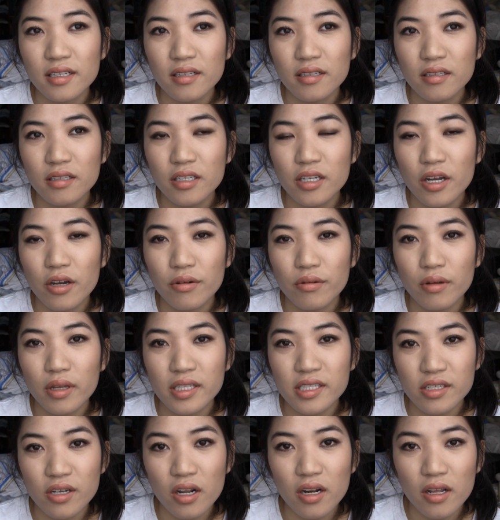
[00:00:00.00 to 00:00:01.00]

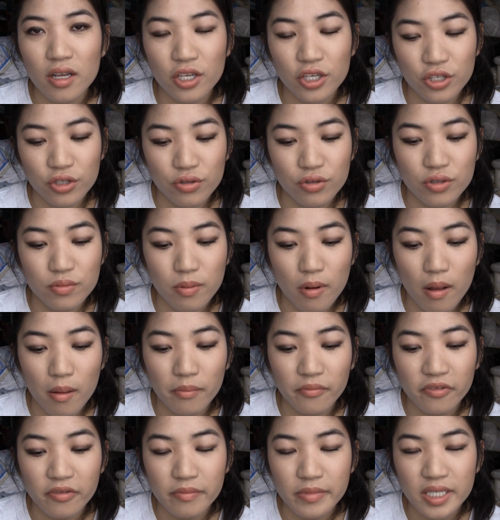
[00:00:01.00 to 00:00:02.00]
it's not a huge
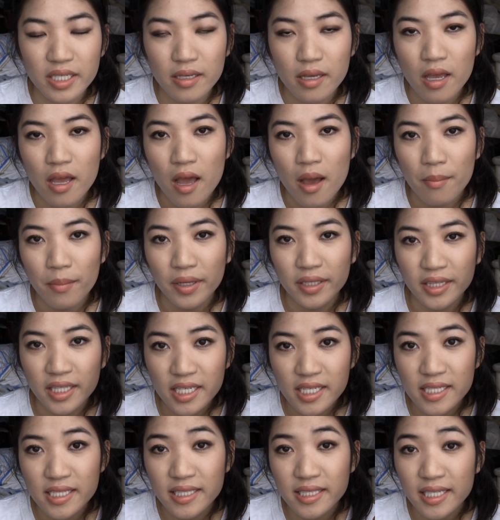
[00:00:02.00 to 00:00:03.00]
problem for me, but
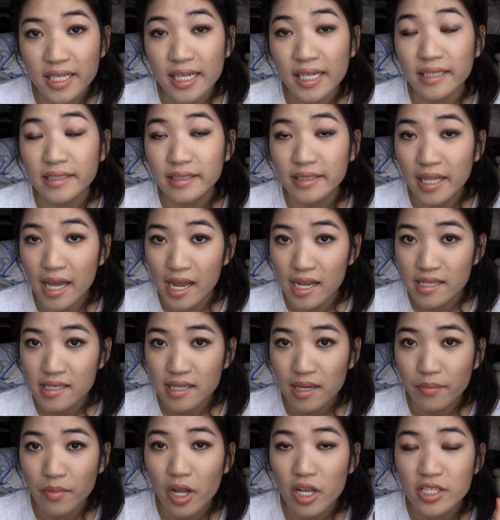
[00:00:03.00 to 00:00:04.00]
this did it
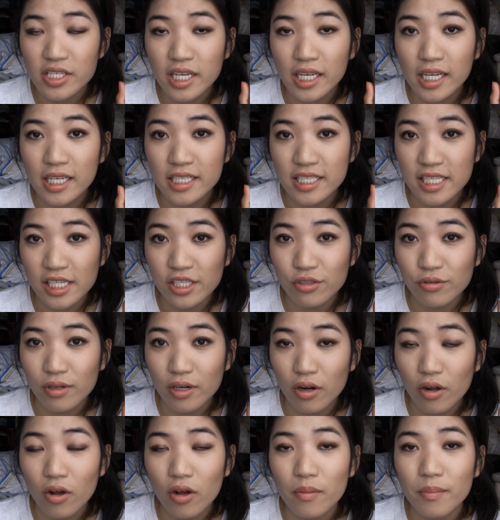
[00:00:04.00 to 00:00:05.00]
less. I'm not saying it didn't do it
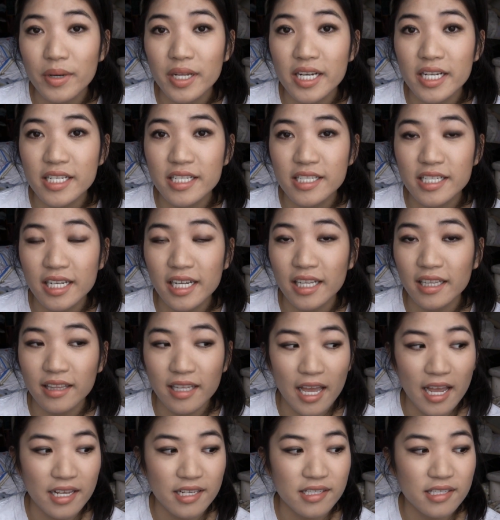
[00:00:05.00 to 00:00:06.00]
all, but it did it
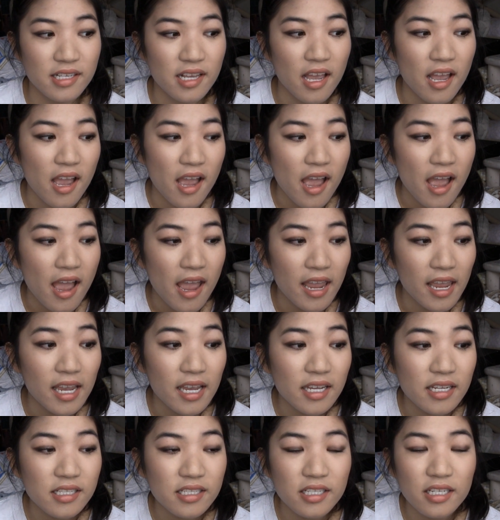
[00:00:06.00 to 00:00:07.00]
less.
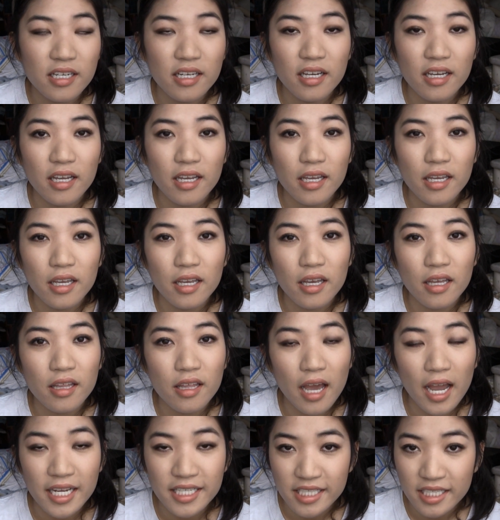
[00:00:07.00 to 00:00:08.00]
And
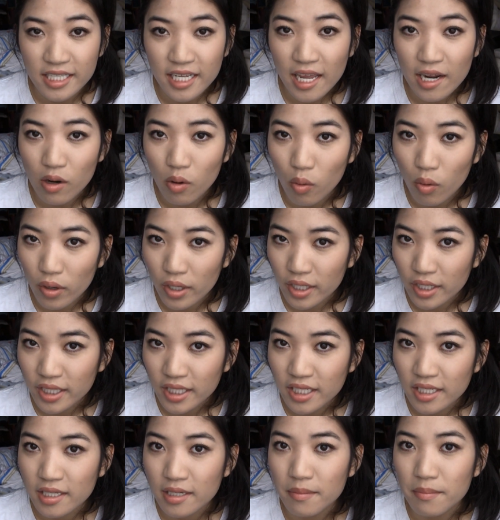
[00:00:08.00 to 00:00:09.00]
I did get
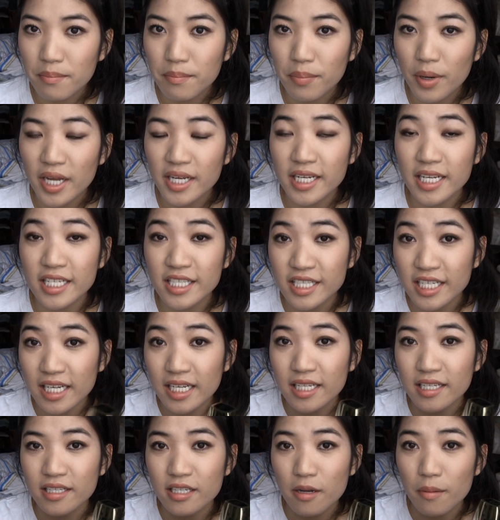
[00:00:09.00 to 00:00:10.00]
oily, but it
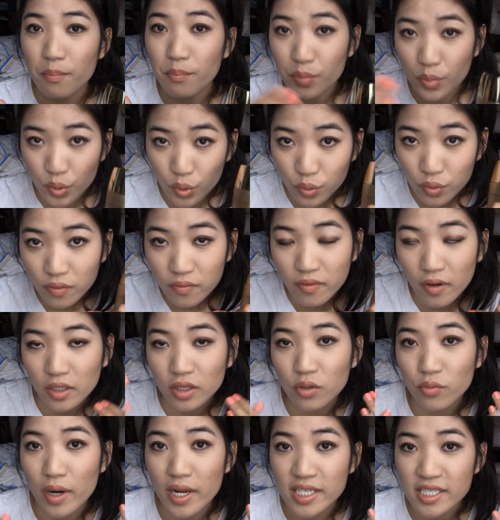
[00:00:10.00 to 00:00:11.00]
didn't move on
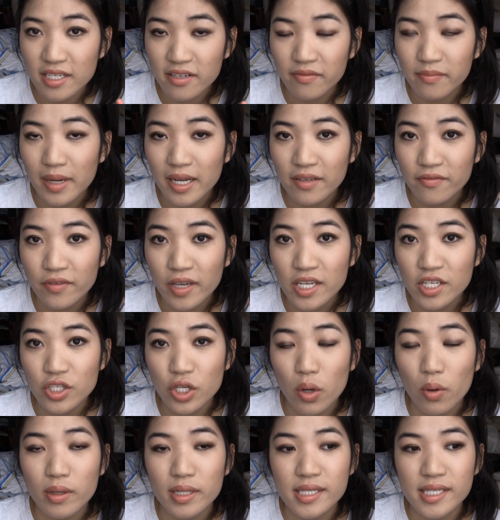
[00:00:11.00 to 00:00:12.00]
the rest of my face,
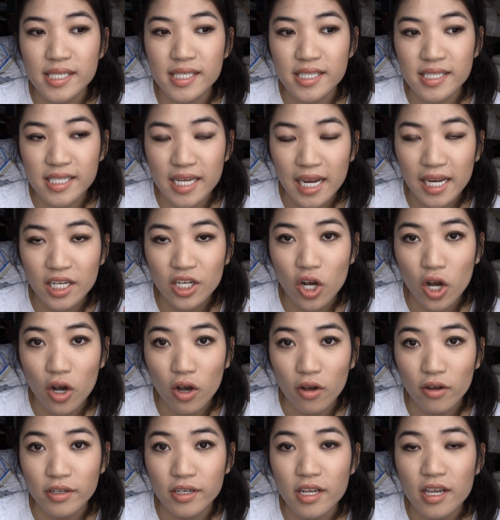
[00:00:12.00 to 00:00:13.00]
so it stayed
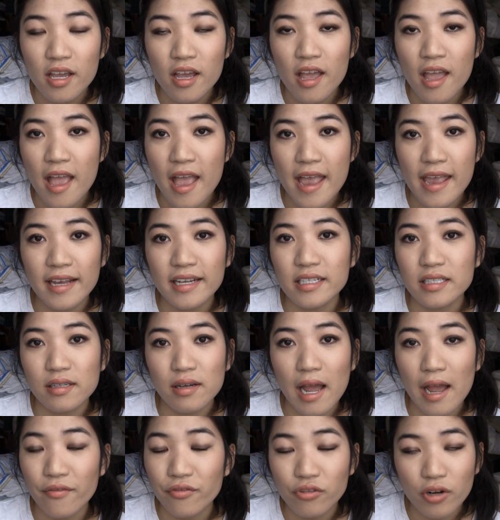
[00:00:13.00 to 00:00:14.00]
on, and
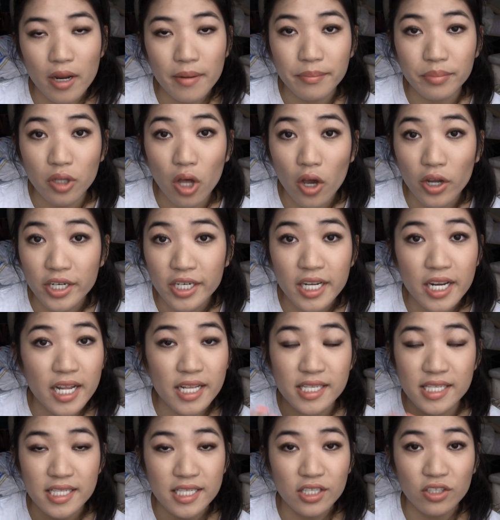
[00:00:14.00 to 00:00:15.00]
after I blotted
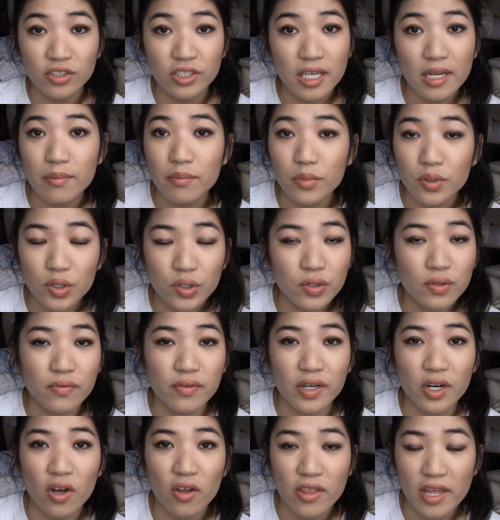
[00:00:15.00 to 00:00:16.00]
it still didn't move
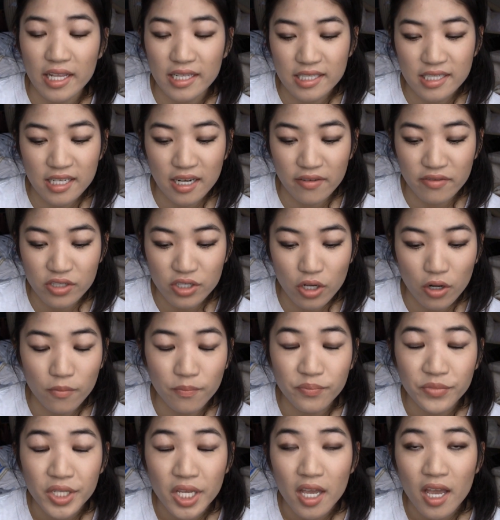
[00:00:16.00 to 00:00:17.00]
and all that stuff. So
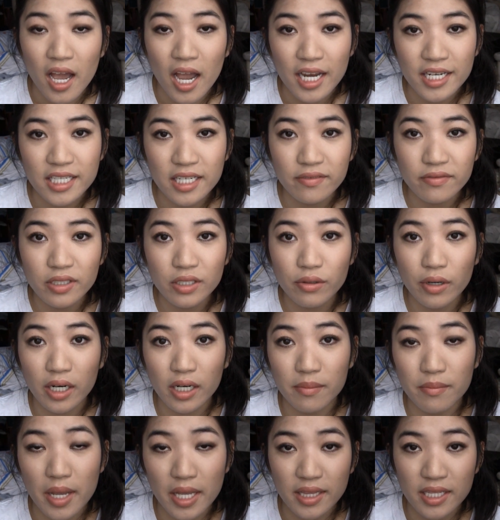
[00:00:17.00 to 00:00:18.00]
I definitely
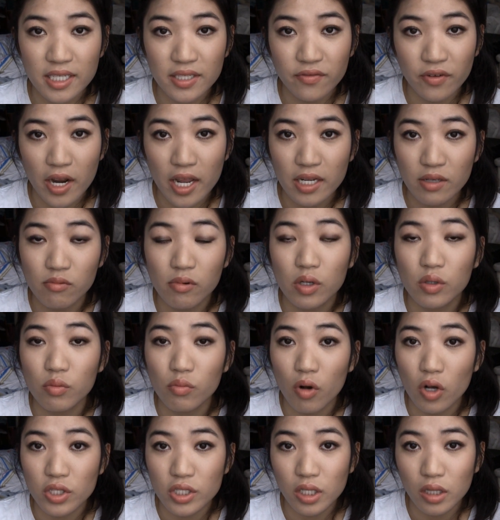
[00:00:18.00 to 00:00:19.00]
recommend this for anyone who
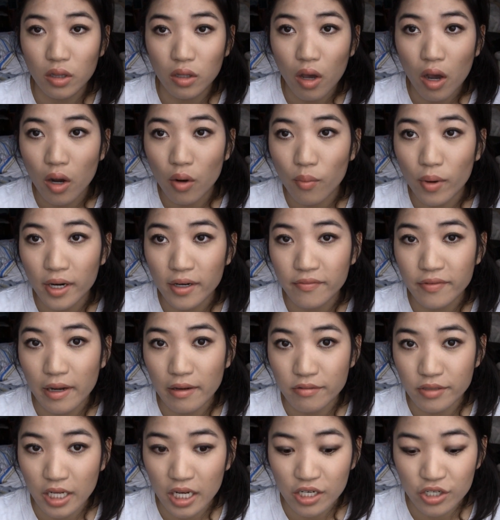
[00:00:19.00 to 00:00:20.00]
wants a long wear
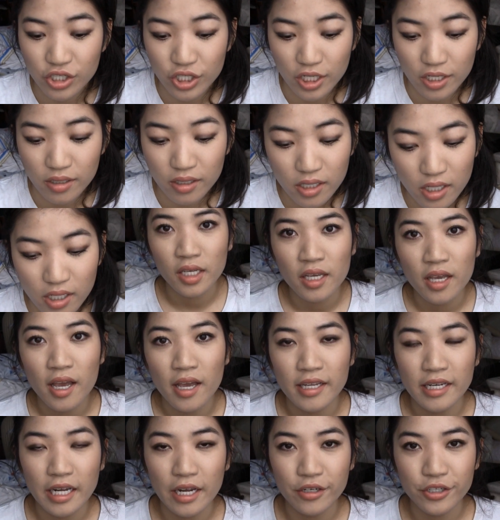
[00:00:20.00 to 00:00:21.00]
foundation.
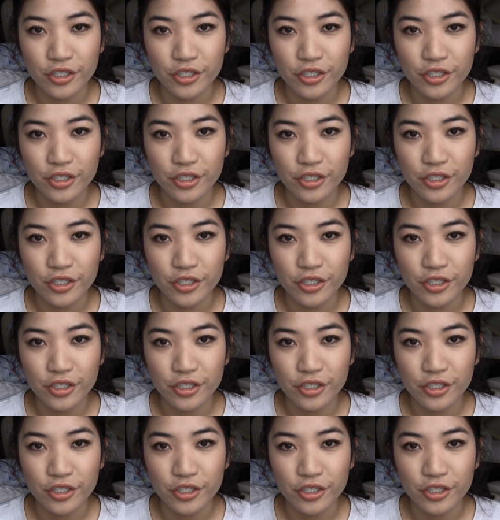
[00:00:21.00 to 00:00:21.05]
Now, in